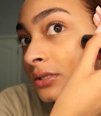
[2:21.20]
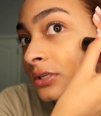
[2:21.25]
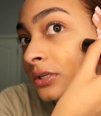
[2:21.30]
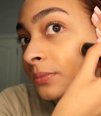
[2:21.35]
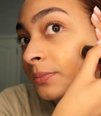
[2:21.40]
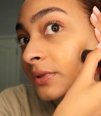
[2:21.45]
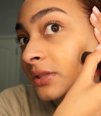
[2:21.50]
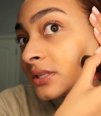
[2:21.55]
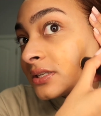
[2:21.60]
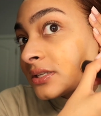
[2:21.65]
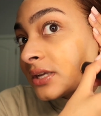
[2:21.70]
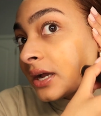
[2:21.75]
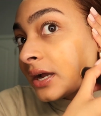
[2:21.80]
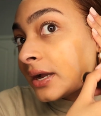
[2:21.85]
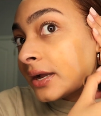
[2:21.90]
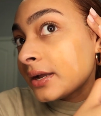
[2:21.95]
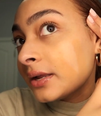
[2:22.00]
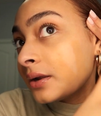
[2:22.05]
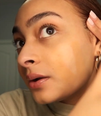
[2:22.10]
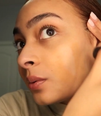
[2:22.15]
is gonna be the
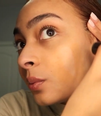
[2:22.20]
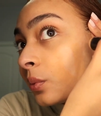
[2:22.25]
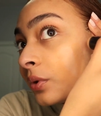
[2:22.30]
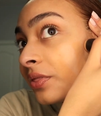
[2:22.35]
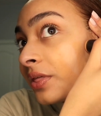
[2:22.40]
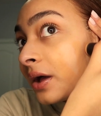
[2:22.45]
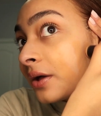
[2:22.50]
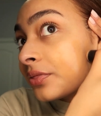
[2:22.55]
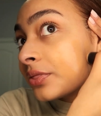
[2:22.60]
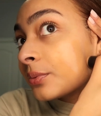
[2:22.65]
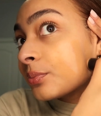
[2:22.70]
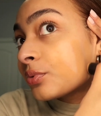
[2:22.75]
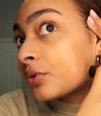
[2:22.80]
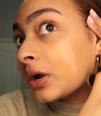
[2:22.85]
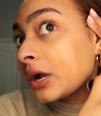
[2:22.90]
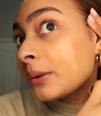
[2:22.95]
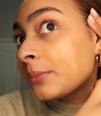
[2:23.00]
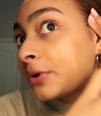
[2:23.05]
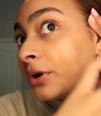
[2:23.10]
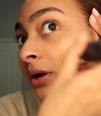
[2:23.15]
side without the
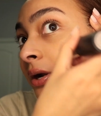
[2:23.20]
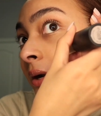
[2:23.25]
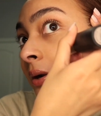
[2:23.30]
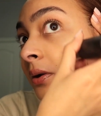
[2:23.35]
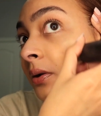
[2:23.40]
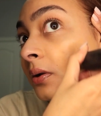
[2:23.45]
primer,